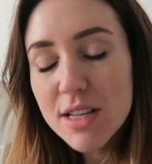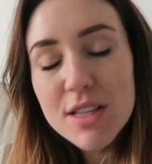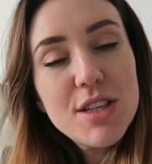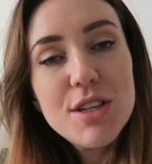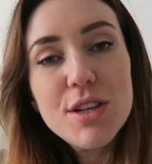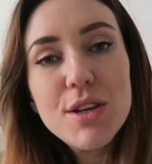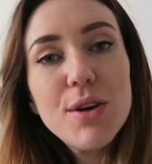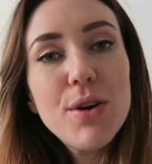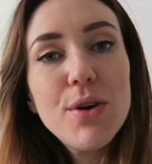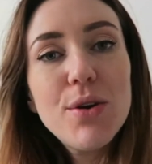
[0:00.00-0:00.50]

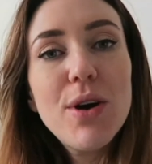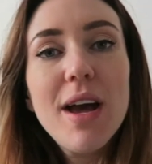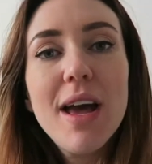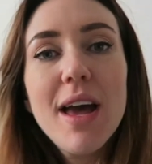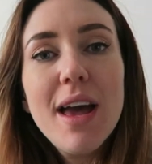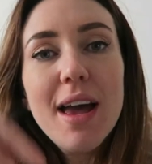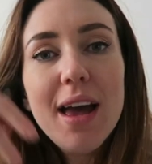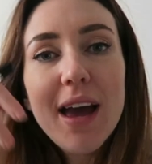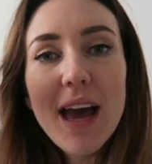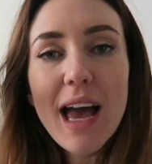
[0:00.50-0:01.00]
to
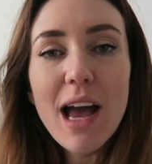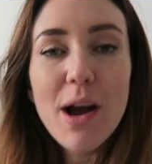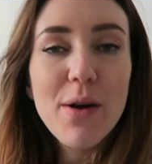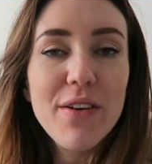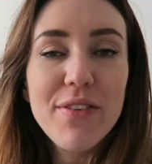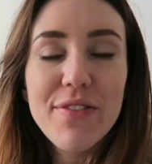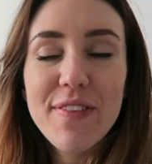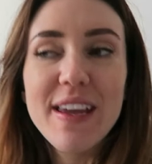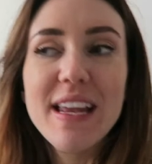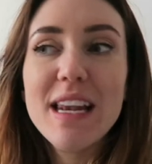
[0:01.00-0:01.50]
how
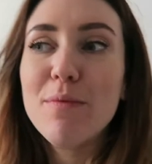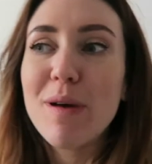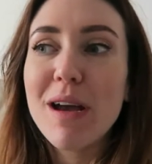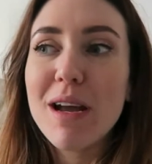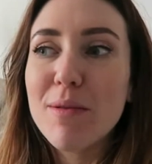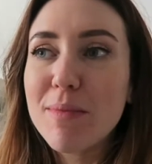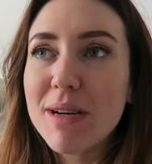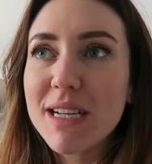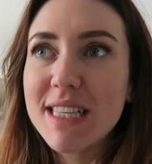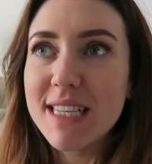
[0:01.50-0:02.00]
I feel
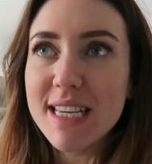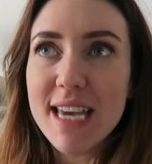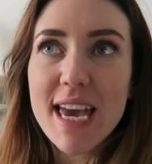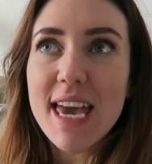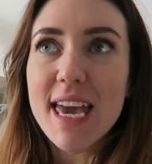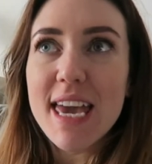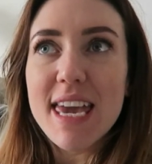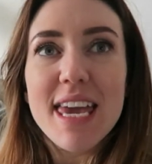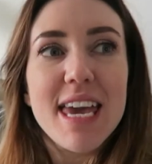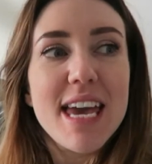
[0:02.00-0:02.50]
about my
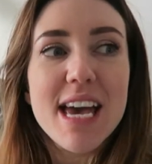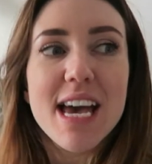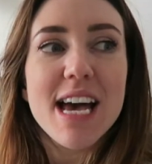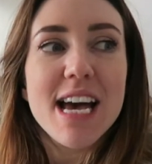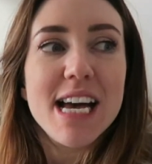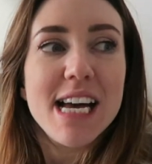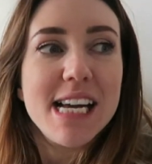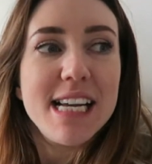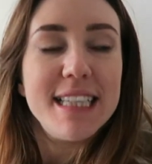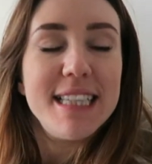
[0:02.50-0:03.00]
day.
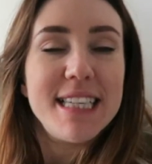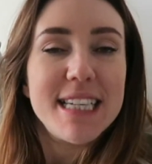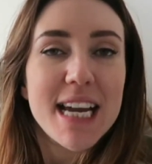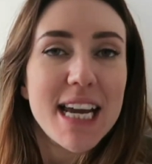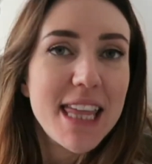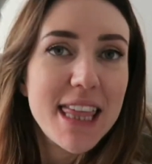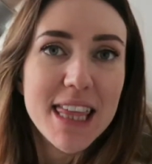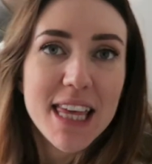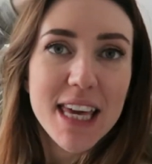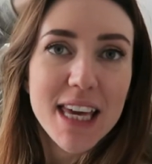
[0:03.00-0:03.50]
And
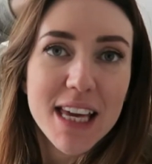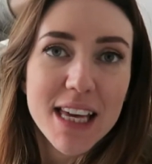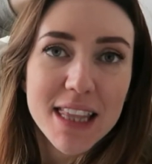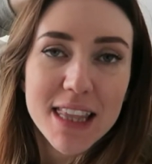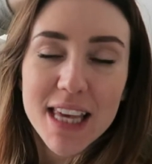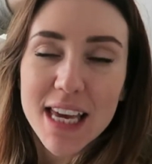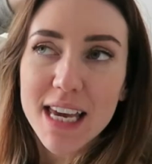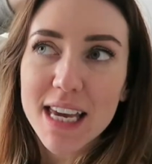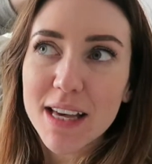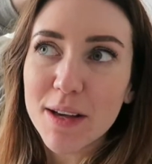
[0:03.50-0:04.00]
I think
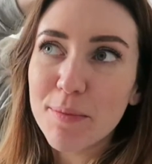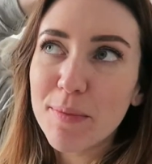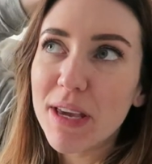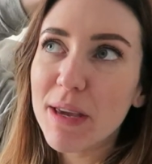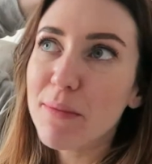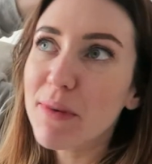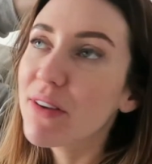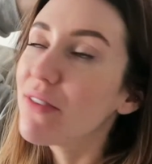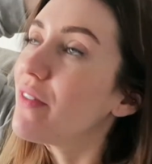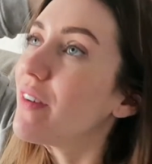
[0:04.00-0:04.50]
that it'll
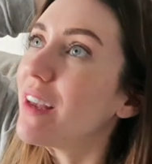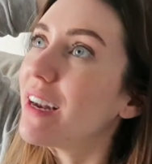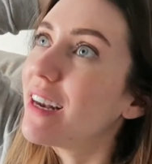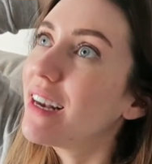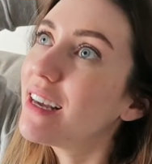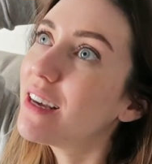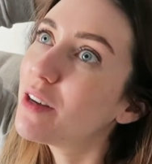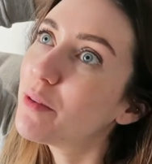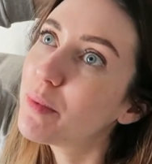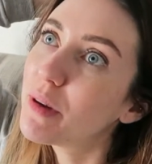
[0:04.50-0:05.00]
make me feel a
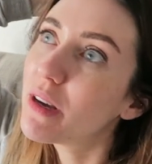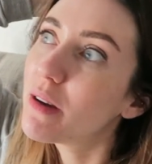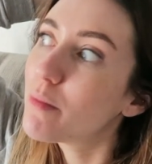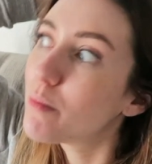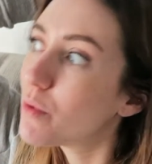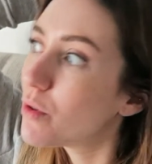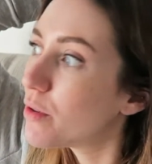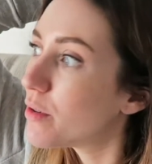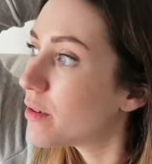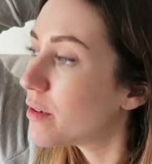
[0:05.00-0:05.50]
little bit
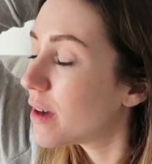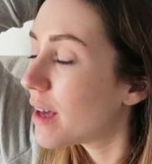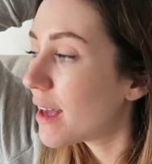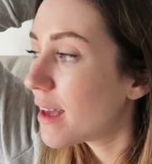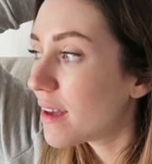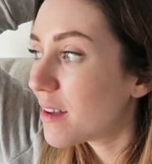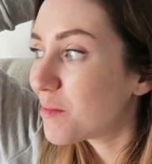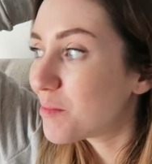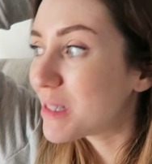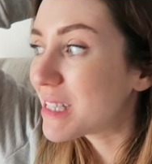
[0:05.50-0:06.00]
more
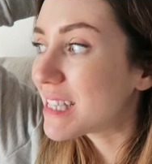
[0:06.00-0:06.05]
um,